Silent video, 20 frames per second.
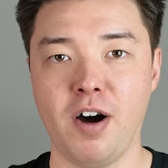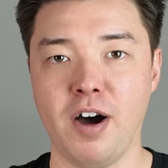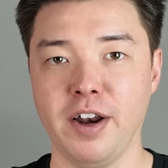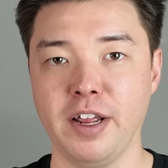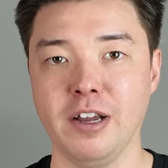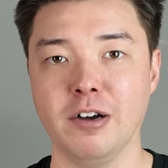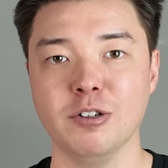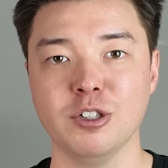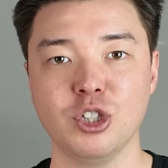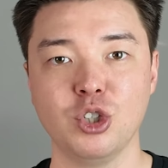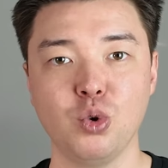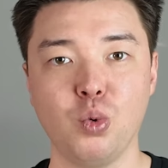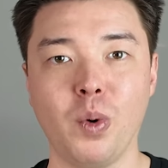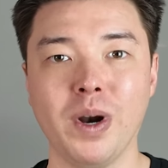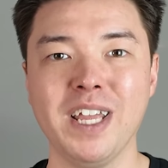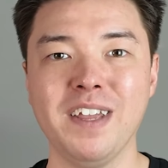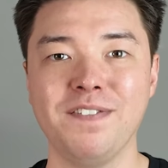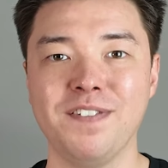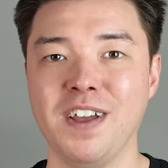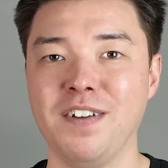Audio's
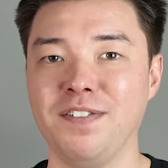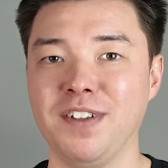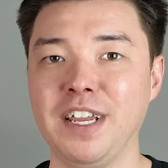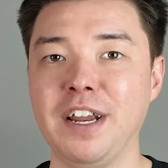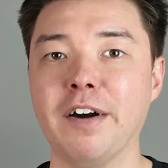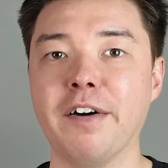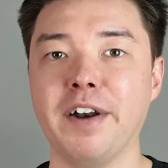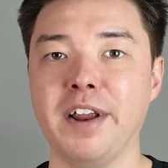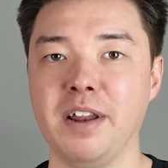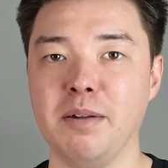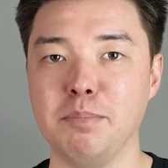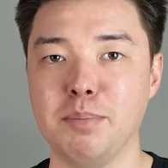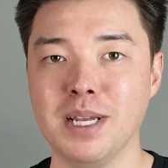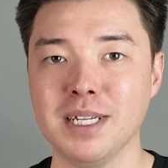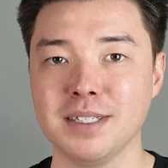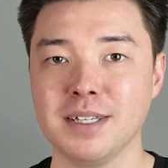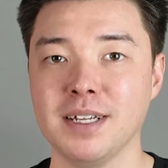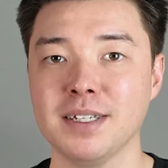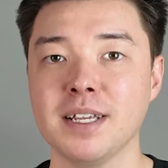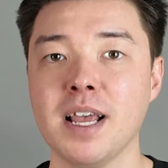25th year in
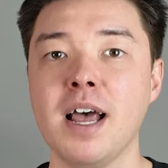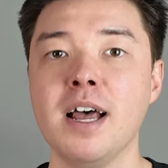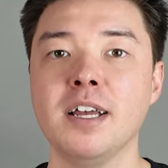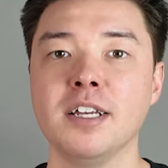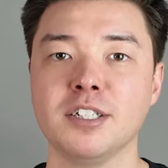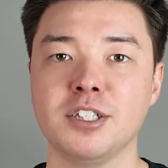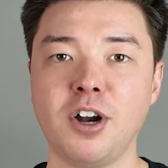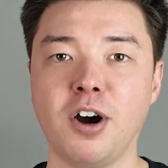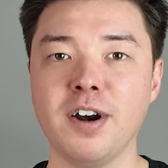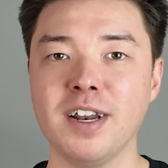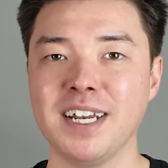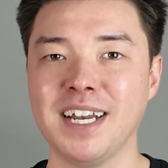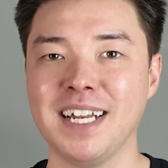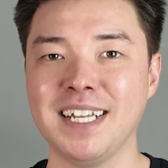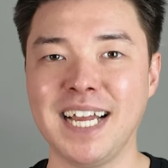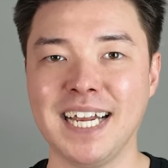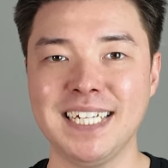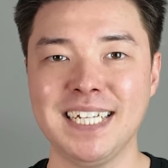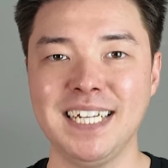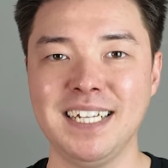business. Started
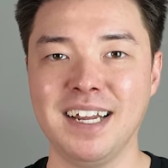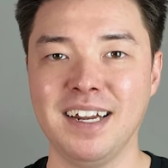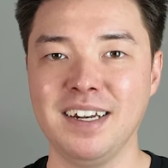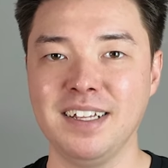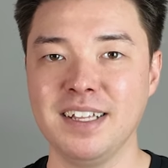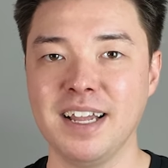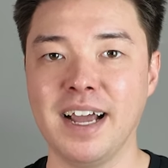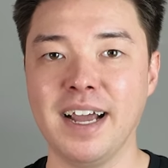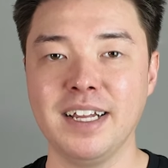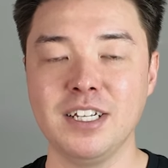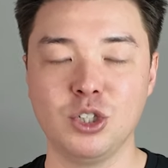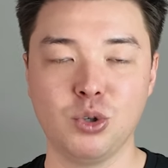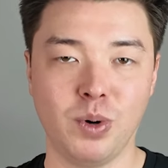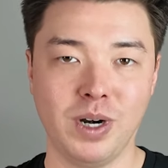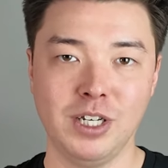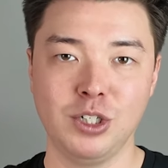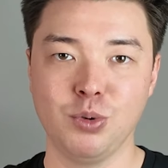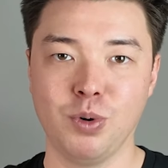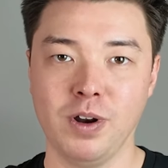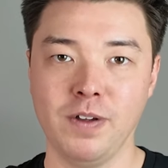in 1999,
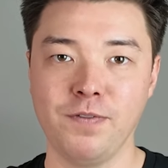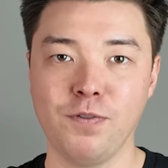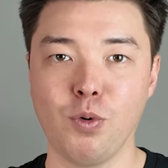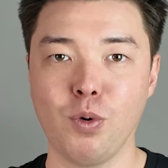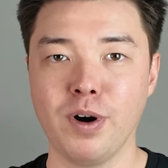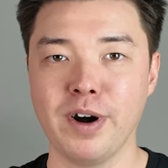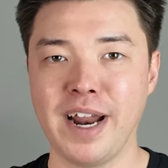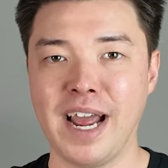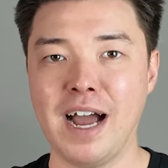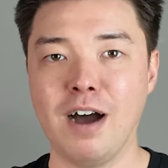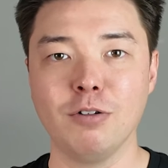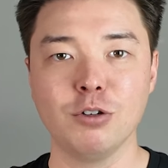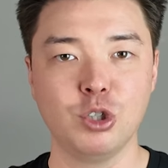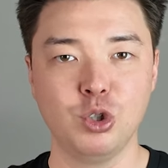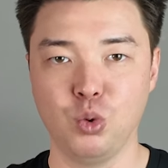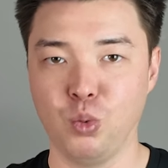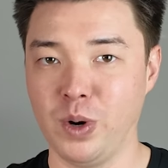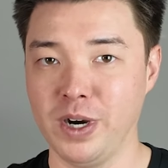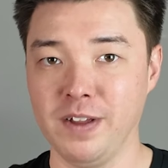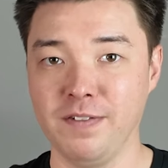2024 now,
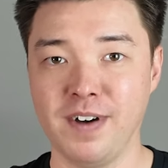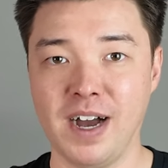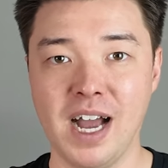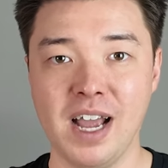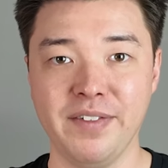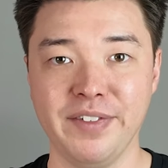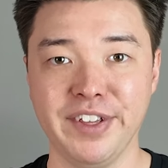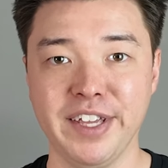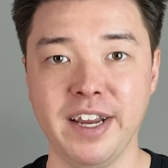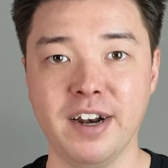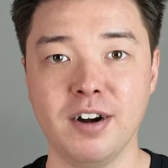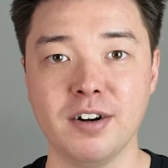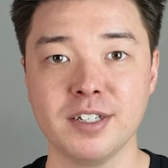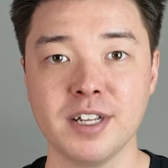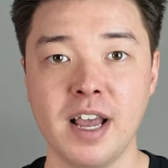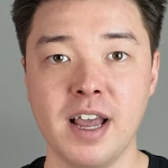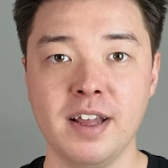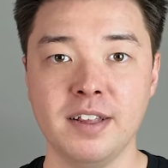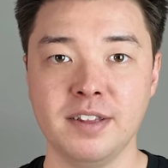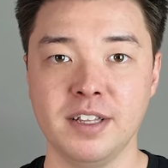25 years.
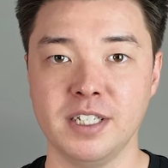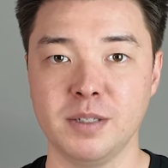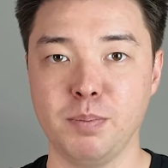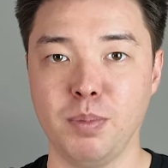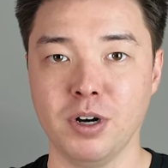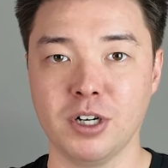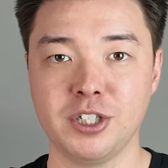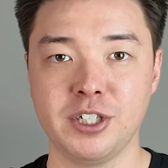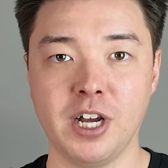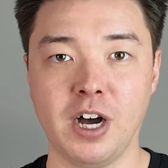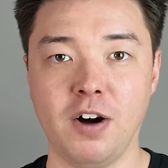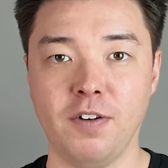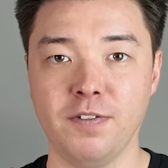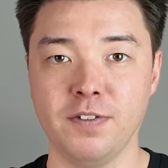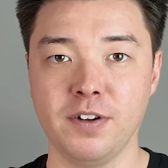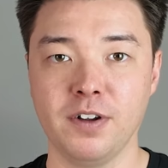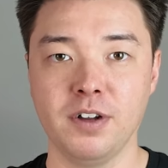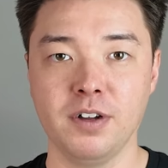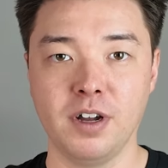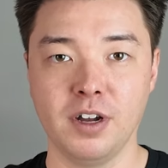This
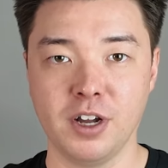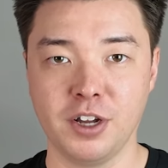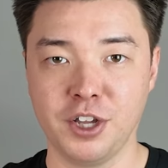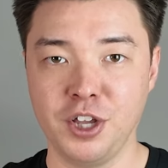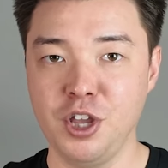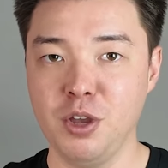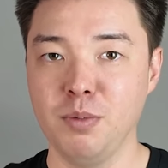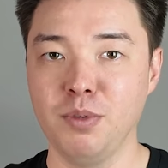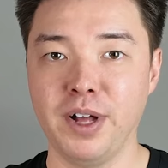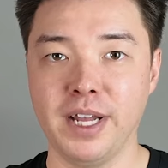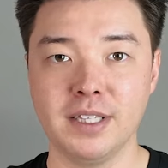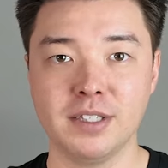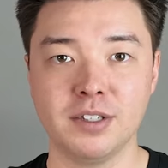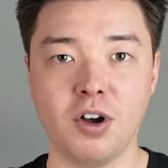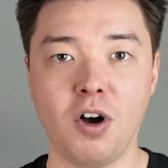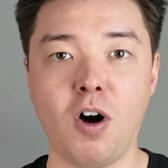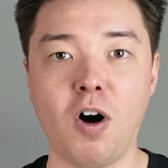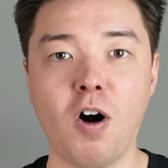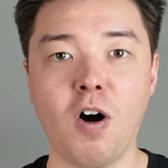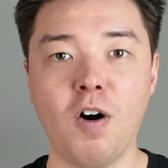bookshelf accumulates
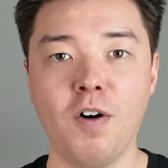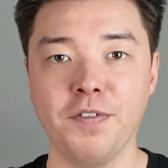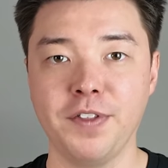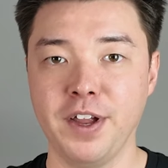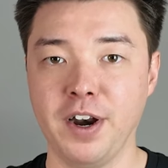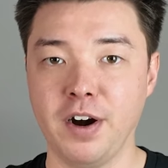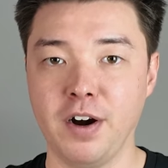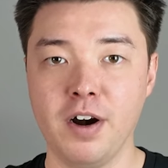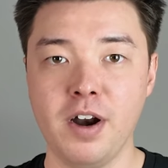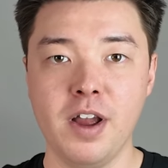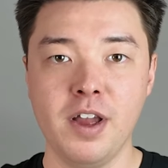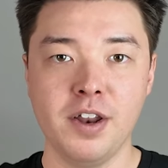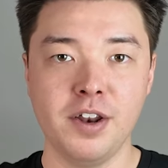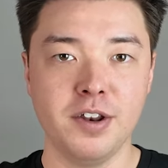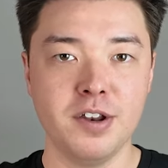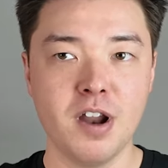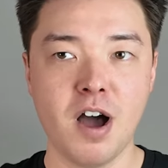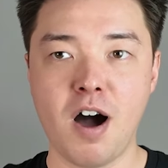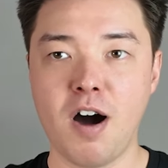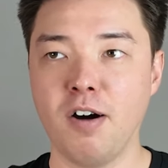all their
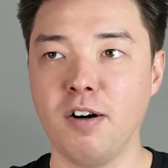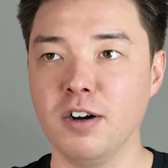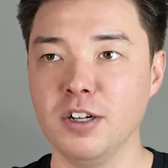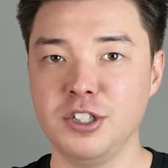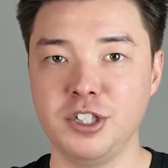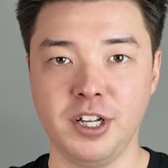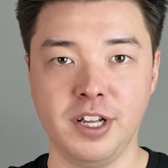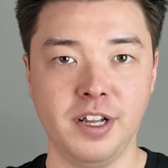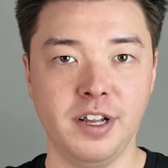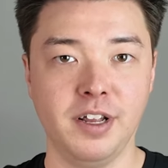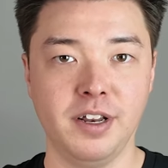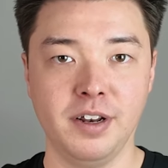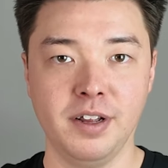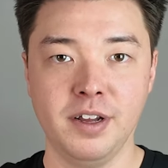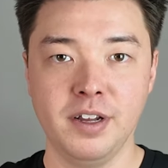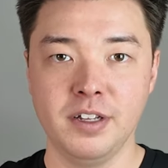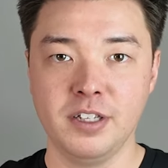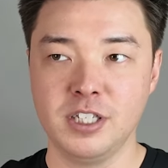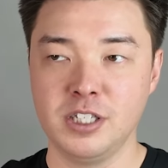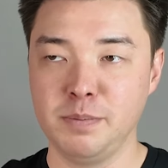knowledge in
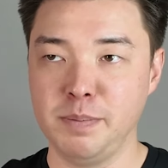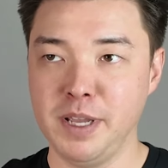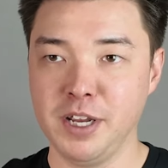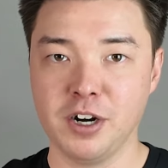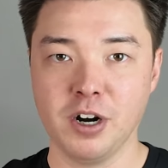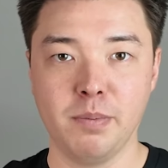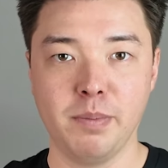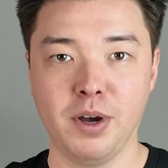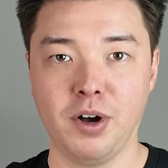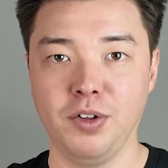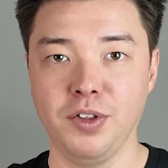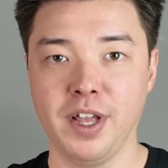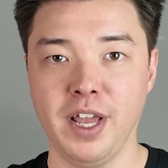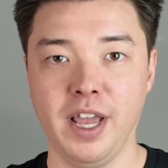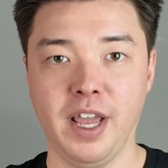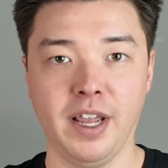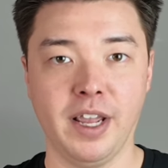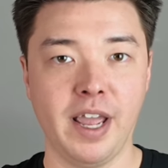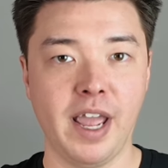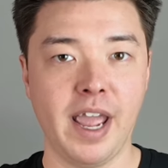speaker
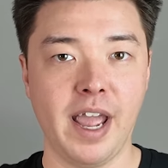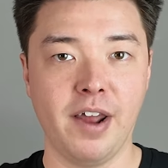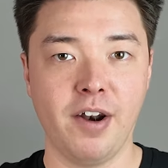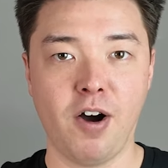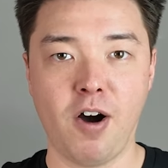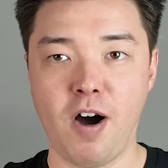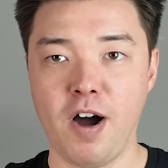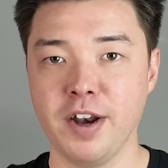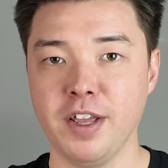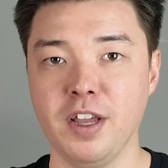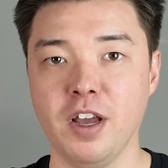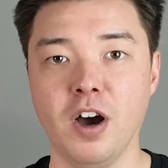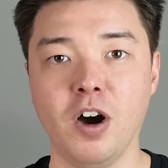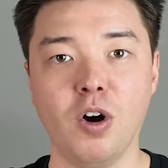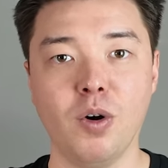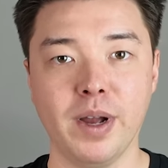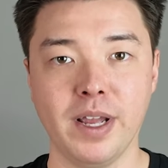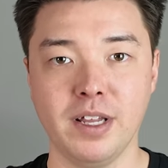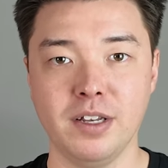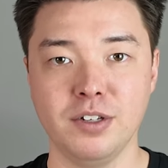building and
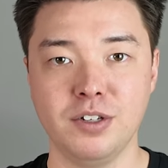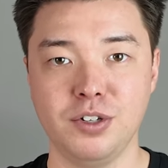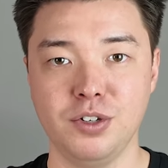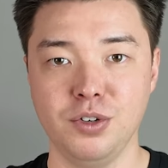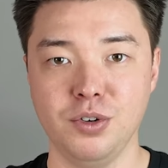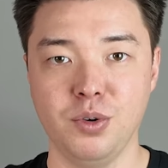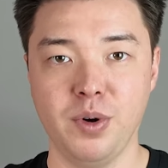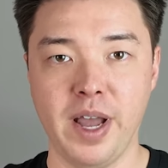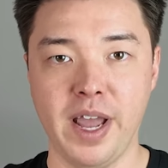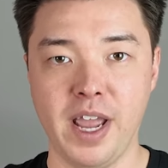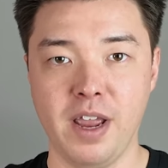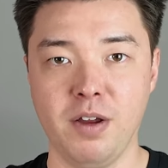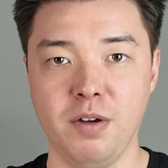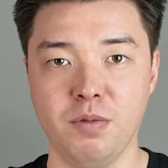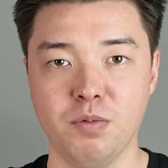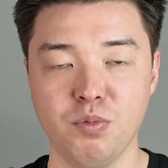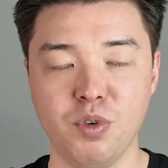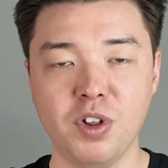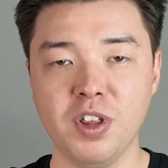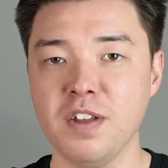audio into a
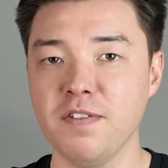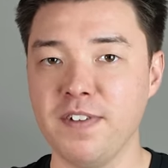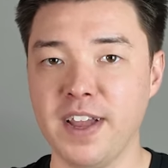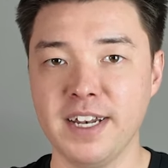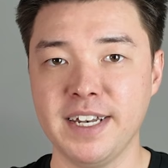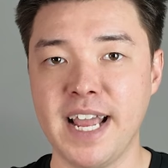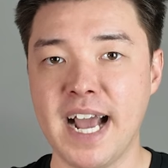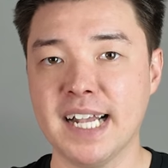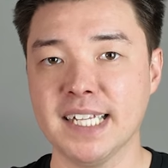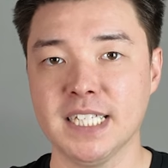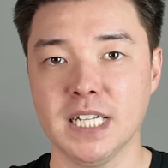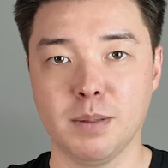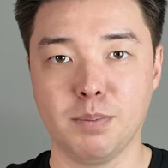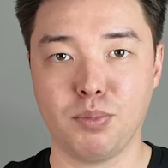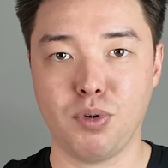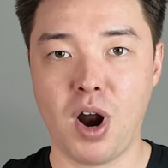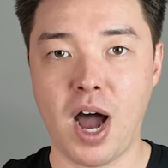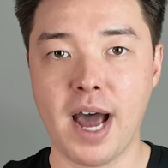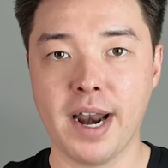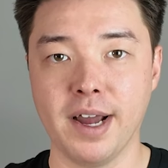really fantastic
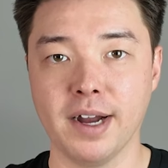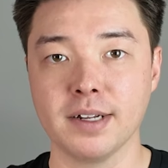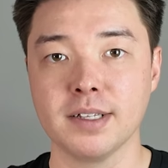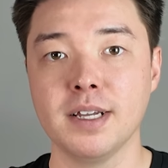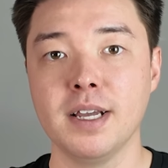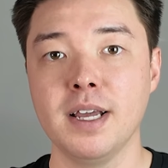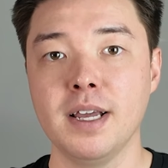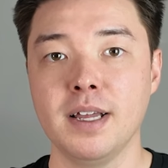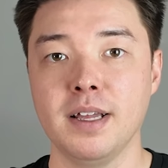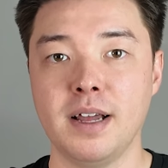product.